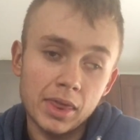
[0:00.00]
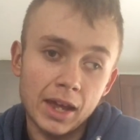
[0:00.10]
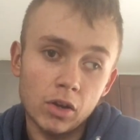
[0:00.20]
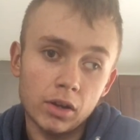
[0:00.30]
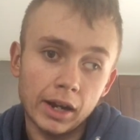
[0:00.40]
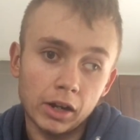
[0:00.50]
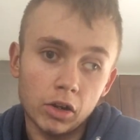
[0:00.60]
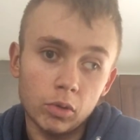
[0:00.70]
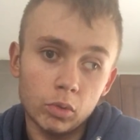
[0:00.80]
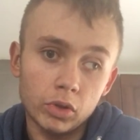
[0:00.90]
then on I
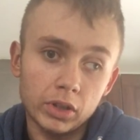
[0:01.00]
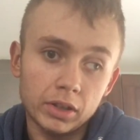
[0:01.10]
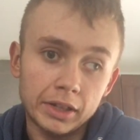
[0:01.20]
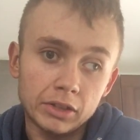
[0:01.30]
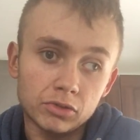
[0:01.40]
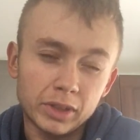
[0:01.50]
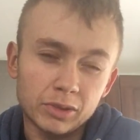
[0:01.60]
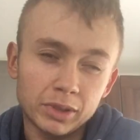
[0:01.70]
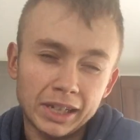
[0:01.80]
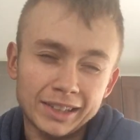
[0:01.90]
got were clean
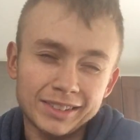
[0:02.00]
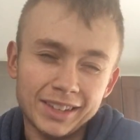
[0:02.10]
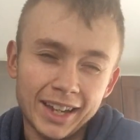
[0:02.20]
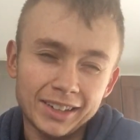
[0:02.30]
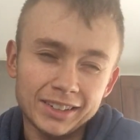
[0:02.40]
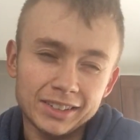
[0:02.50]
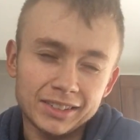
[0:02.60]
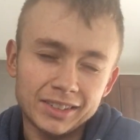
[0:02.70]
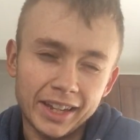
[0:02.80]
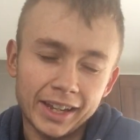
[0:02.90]
treats, which I tended to
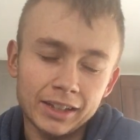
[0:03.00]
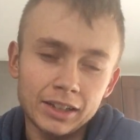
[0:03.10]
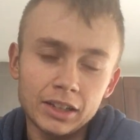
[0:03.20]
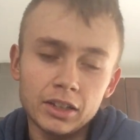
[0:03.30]
stick